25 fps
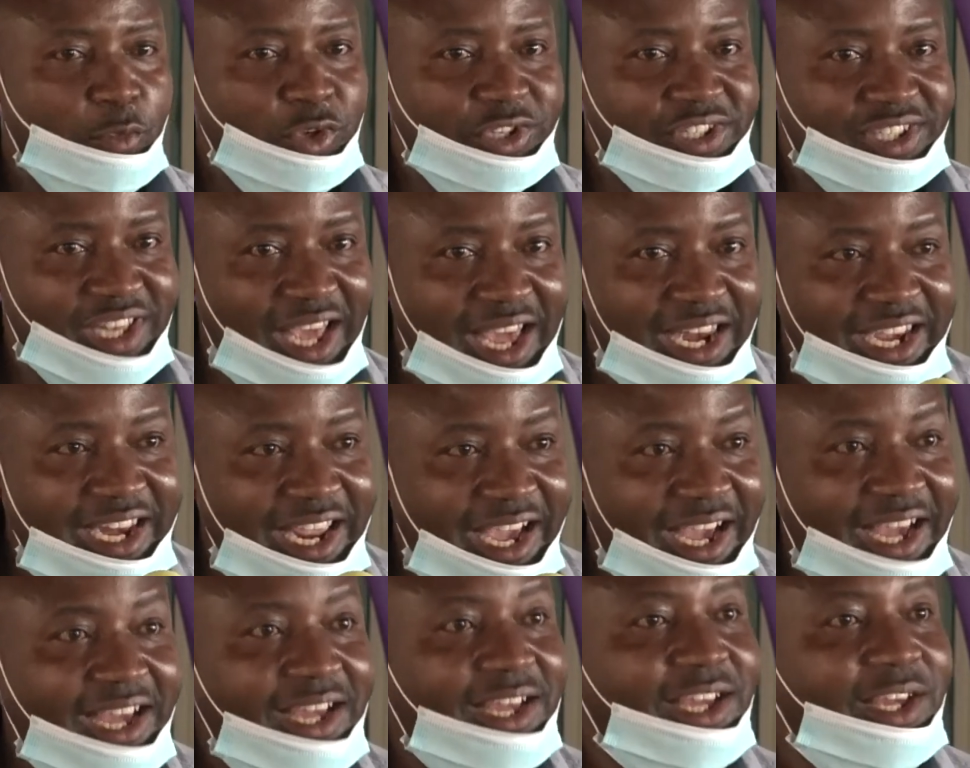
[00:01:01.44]

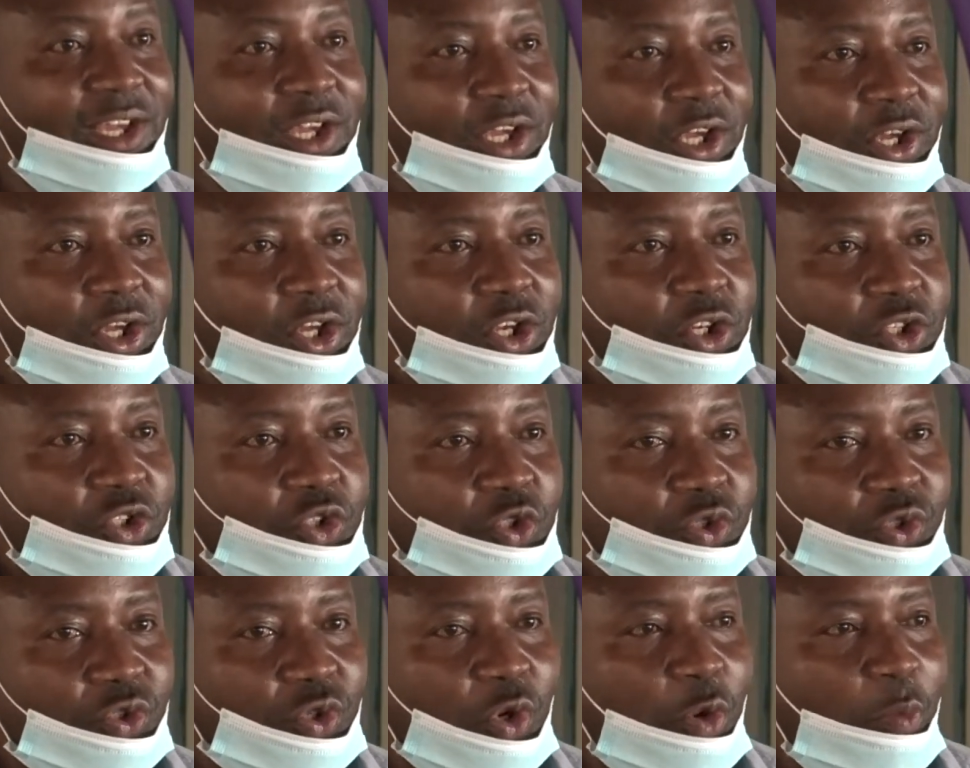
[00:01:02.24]
Musalia,
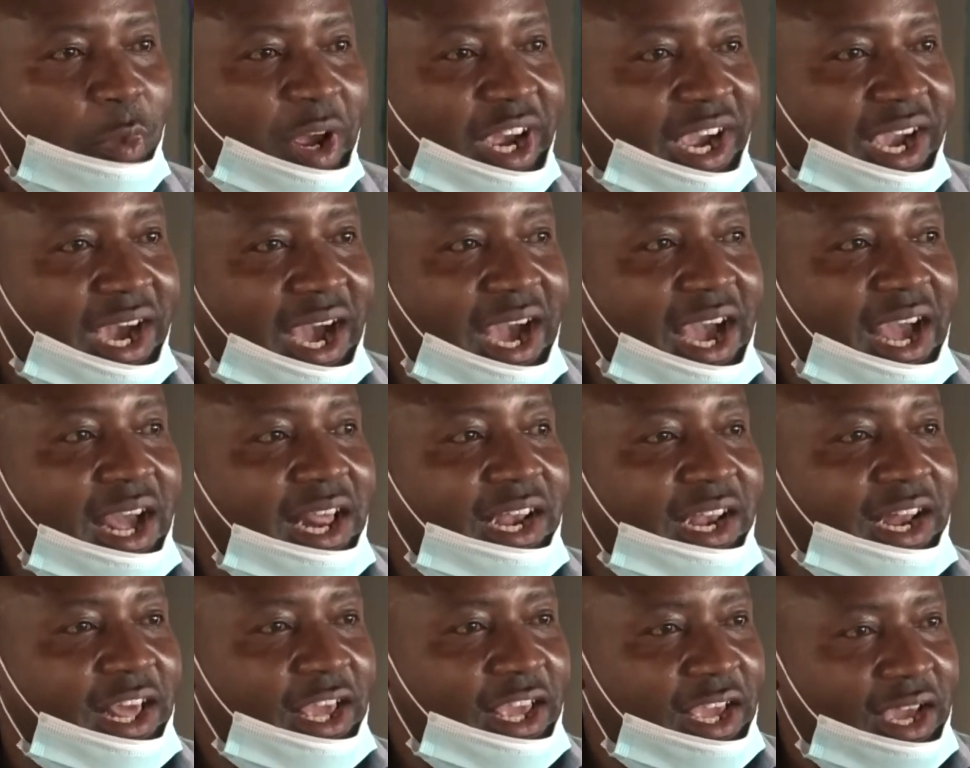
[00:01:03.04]
tumekaa
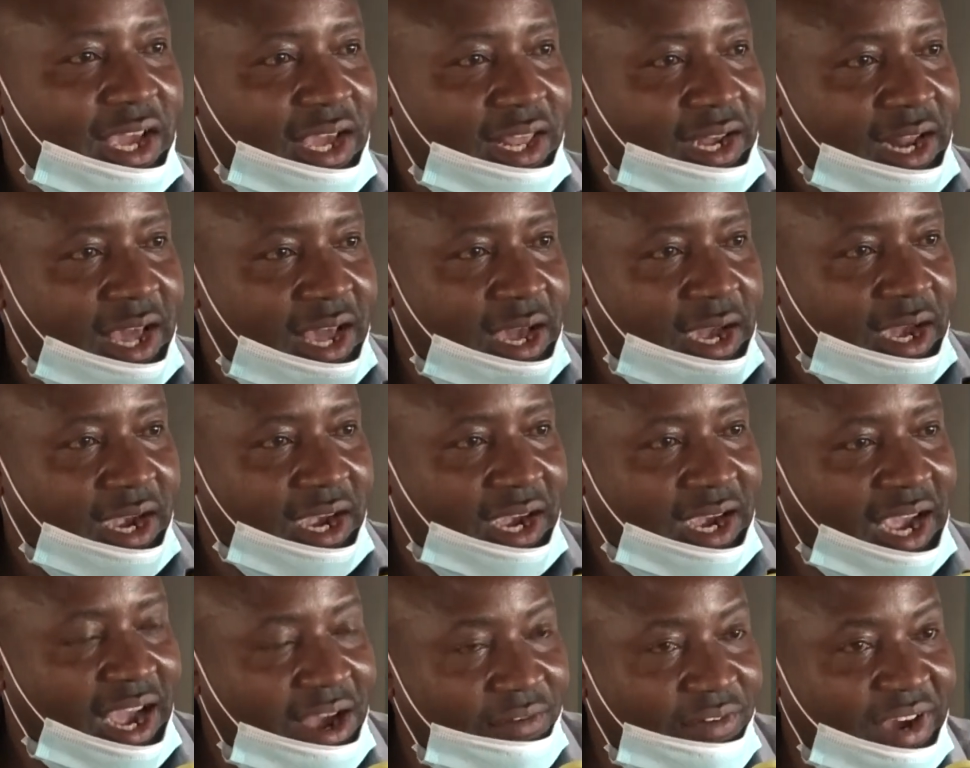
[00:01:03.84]
na
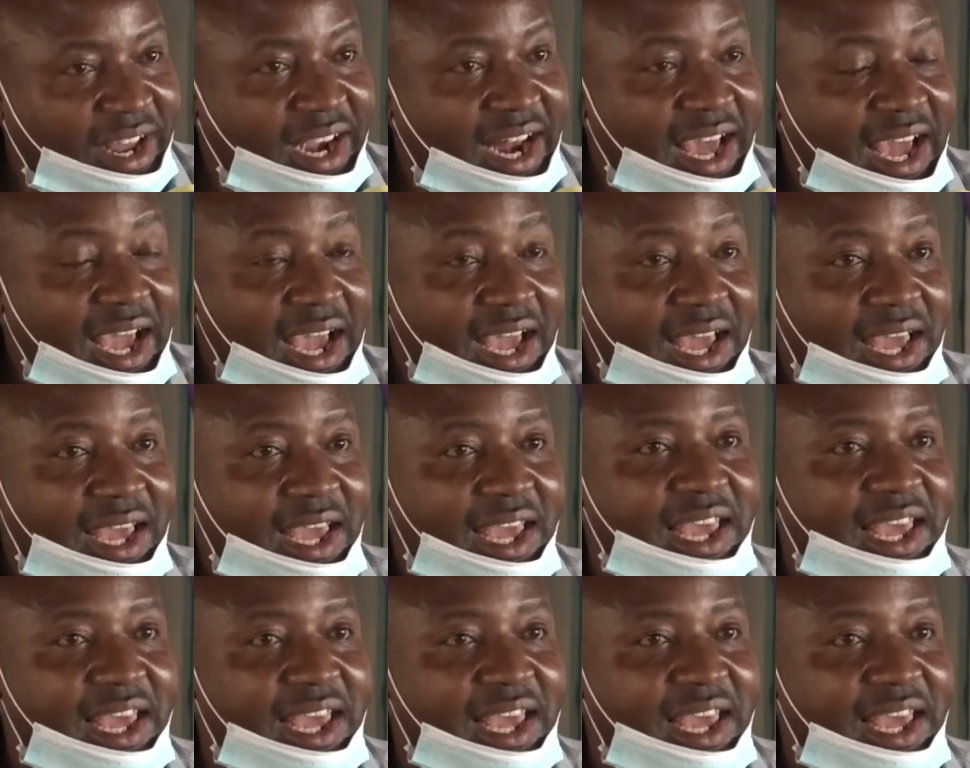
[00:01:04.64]
governor.